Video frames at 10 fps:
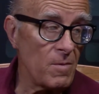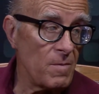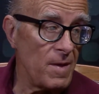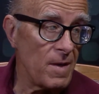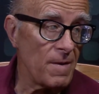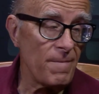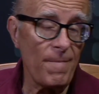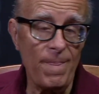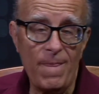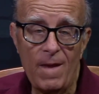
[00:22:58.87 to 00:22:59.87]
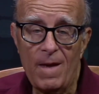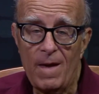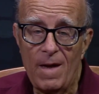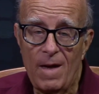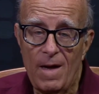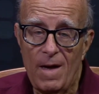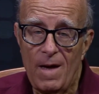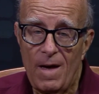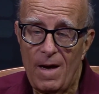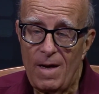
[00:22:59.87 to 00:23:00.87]
Mumia.
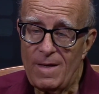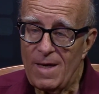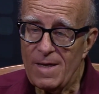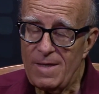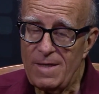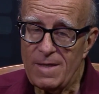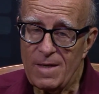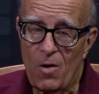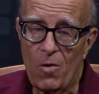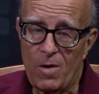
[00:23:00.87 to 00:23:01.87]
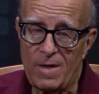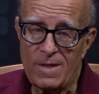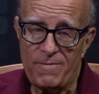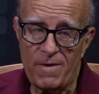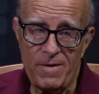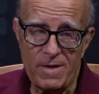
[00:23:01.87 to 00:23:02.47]
He's in court. He's a very